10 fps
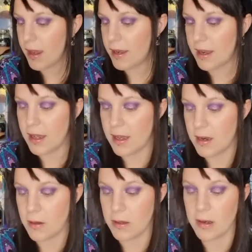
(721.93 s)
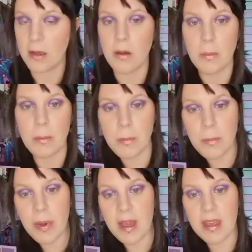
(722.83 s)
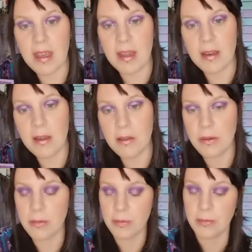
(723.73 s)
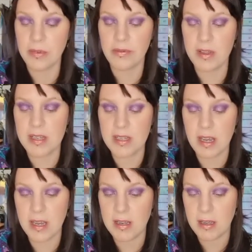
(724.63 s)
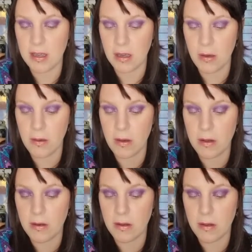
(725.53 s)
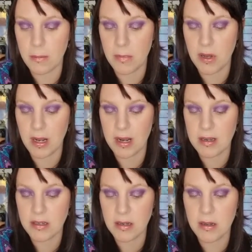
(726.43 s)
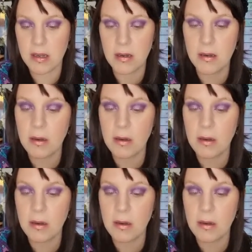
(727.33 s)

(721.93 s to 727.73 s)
And then I'm going to go back in with this shade and go under my lash line.